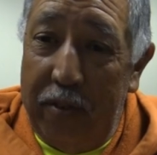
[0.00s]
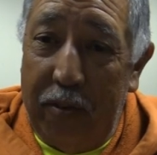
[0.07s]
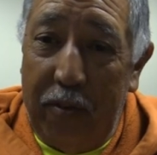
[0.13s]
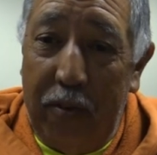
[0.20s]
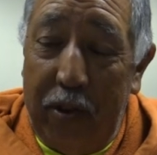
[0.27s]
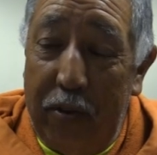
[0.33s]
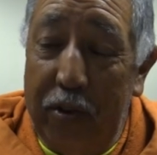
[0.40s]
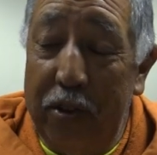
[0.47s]

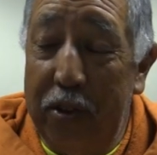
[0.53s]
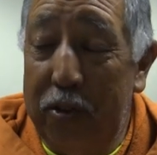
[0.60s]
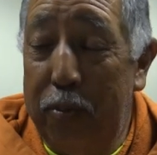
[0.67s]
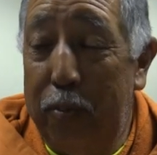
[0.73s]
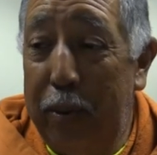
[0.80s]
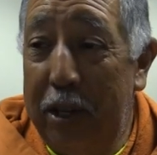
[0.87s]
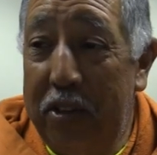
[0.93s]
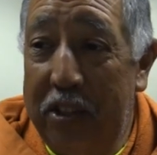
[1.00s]
and we were
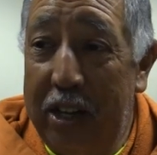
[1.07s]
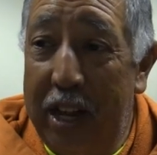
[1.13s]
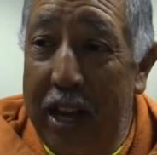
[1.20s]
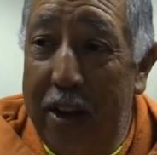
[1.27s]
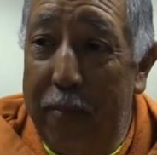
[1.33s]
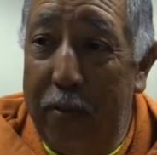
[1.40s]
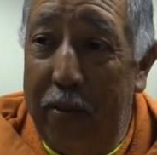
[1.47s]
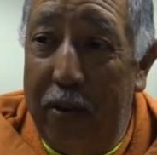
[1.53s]
just blessed to
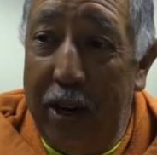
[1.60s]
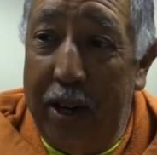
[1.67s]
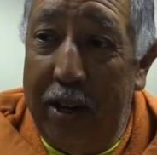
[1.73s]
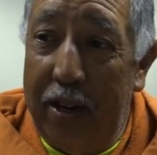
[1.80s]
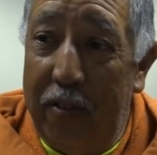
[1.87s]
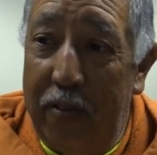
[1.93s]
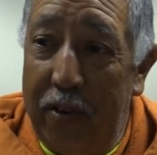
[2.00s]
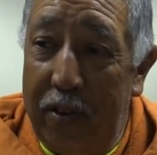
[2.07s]
have him around
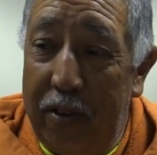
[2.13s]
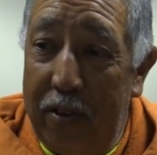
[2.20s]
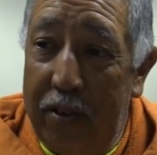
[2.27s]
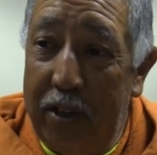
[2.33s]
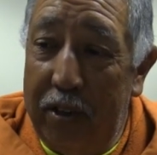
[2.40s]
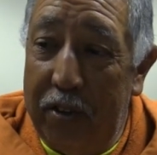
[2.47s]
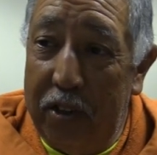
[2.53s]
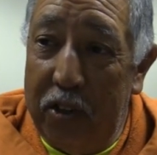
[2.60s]
here for,
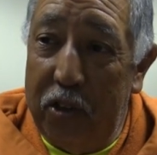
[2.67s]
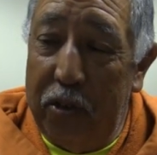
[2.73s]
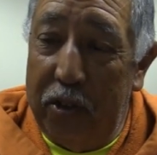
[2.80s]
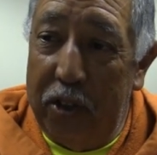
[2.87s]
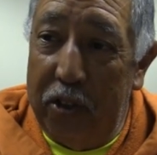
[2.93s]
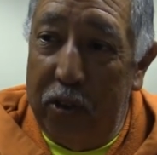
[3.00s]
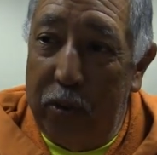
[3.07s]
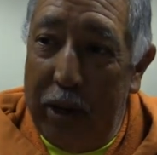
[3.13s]
the 2
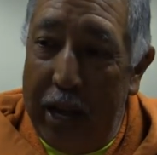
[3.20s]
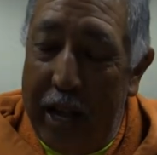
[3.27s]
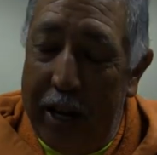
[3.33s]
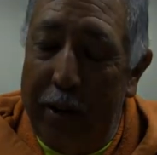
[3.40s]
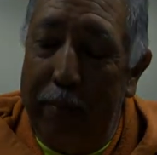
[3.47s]
years we had